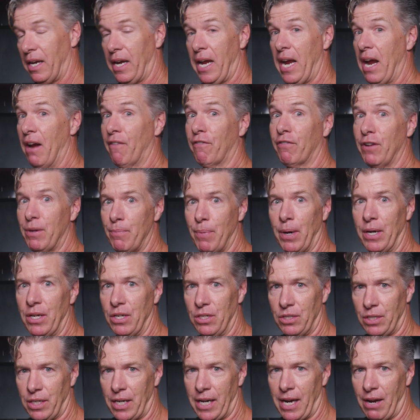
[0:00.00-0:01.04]
Everybody
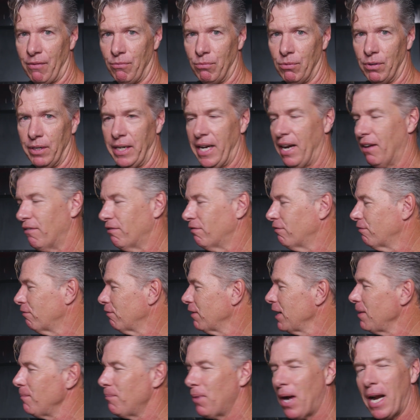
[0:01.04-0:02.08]
should have one.
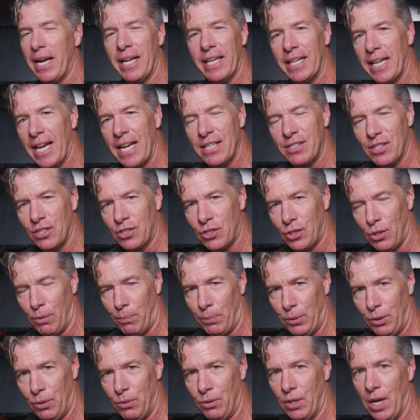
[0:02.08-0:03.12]
Everybody that has a
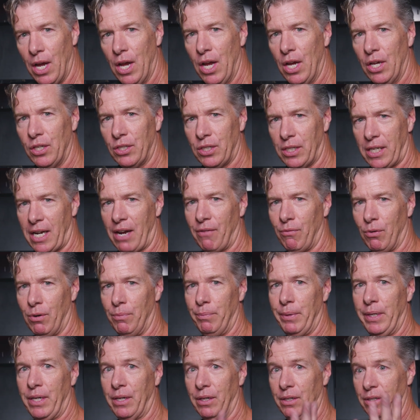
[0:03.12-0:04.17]
Superduke should have one,
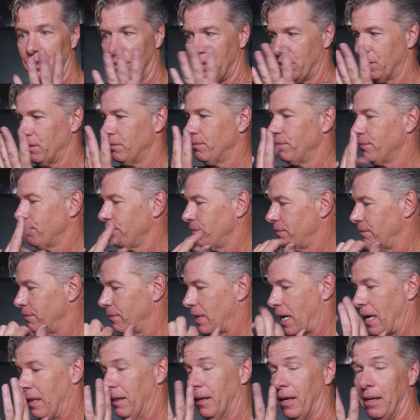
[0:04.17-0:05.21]
because
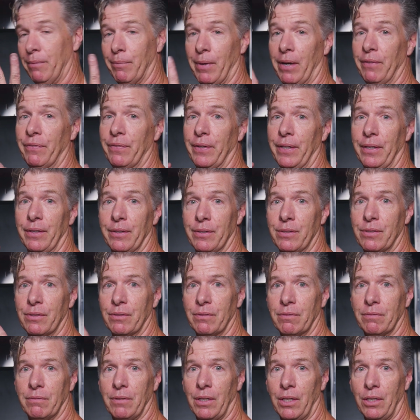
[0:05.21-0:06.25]
I like my fingers,
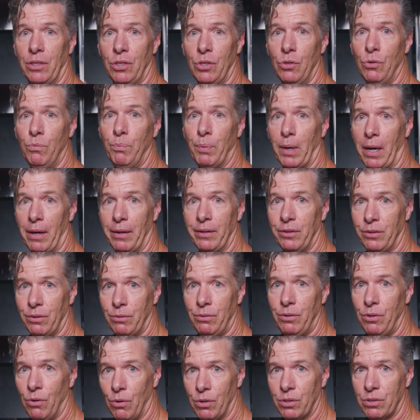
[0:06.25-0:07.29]
and you probably do
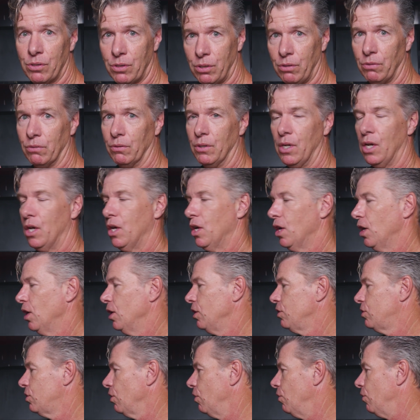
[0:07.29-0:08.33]
yours too.
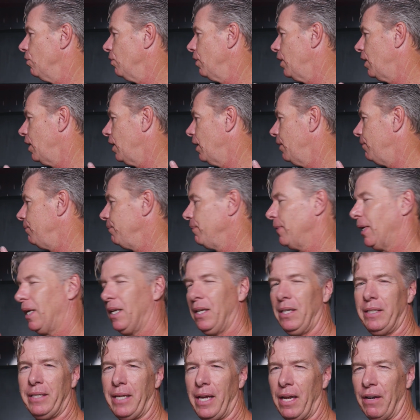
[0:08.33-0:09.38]
So I
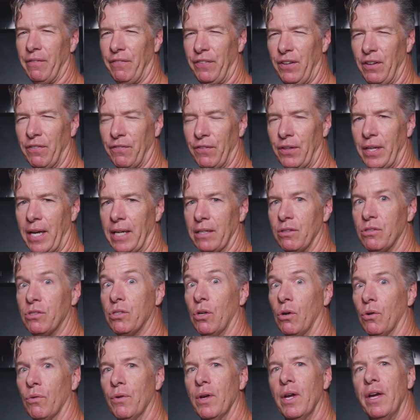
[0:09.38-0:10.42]
need to get a feel for that.
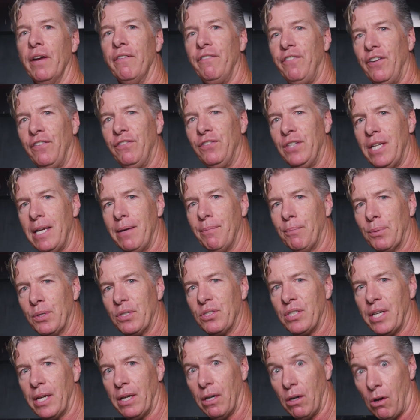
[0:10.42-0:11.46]
So
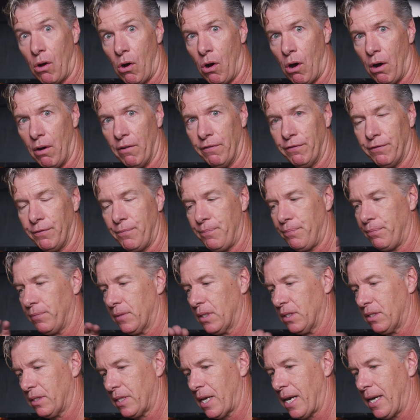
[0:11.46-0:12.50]
15% off,
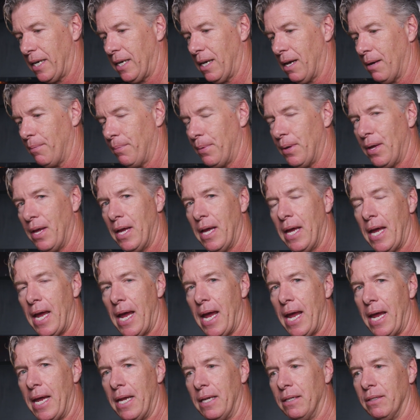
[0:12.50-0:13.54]
sign up,
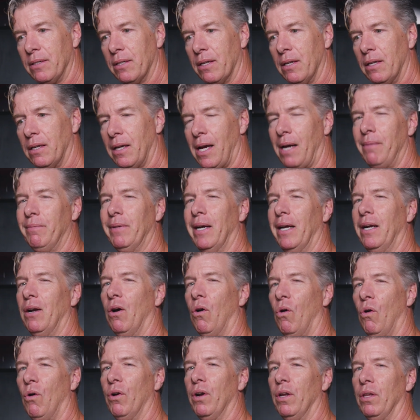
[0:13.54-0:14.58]
and I'm going to
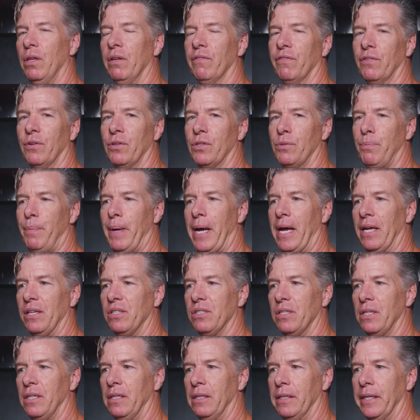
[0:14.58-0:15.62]
order the first
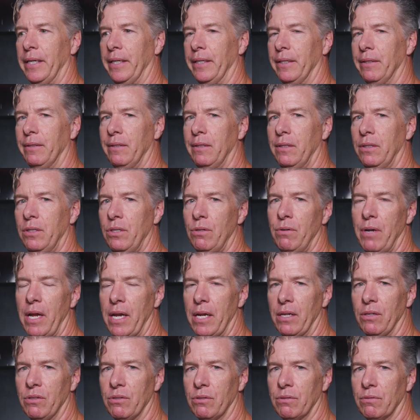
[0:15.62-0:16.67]
batch in 2
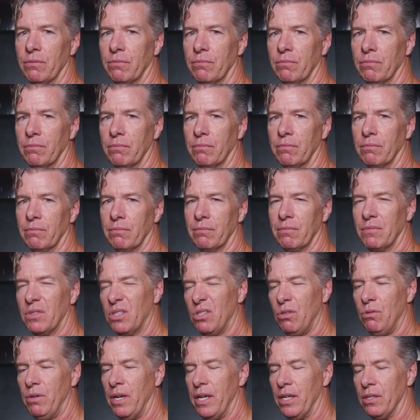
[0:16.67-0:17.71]
days.
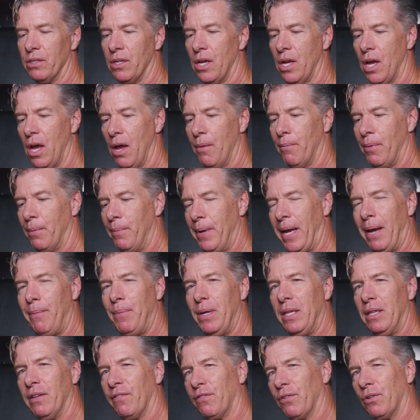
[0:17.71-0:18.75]
2 days. But
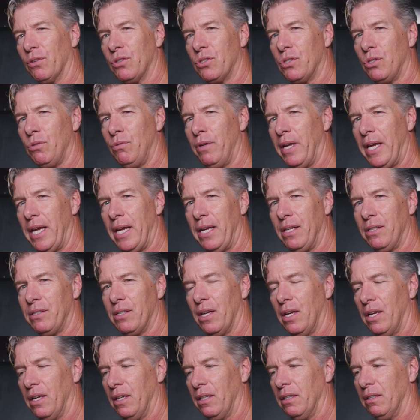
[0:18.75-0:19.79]
maybe the first 2 days,
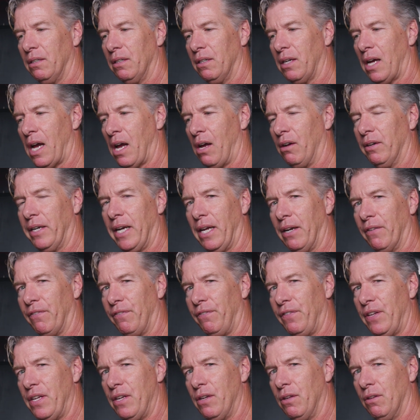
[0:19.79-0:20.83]
I'll get a
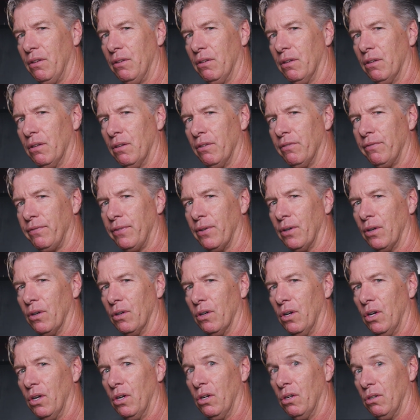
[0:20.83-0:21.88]
feel for
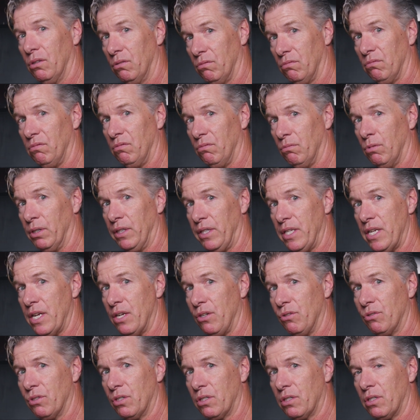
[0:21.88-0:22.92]
what the
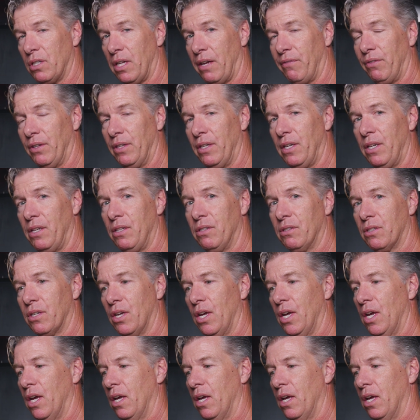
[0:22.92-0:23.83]
interest level is.